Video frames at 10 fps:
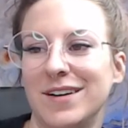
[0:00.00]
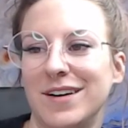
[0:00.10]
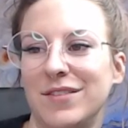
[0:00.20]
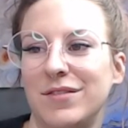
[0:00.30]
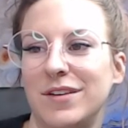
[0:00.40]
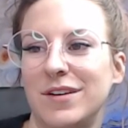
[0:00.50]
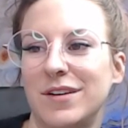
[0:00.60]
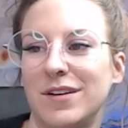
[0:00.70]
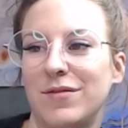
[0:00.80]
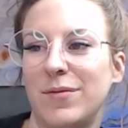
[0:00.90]
I
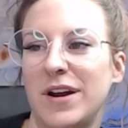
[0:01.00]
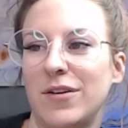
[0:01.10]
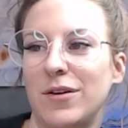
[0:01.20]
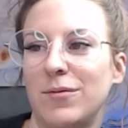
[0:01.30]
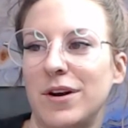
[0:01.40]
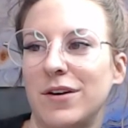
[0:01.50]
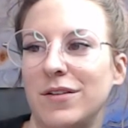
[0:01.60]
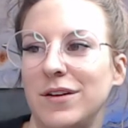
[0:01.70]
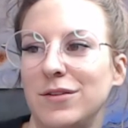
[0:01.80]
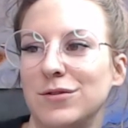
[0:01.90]
very
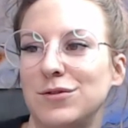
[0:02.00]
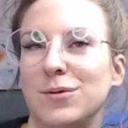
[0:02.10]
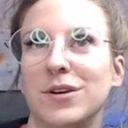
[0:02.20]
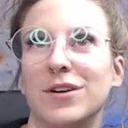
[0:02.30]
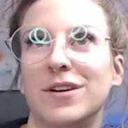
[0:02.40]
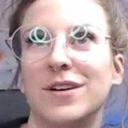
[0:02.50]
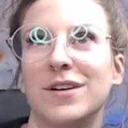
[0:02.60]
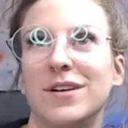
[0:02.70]
rarely use Twitter.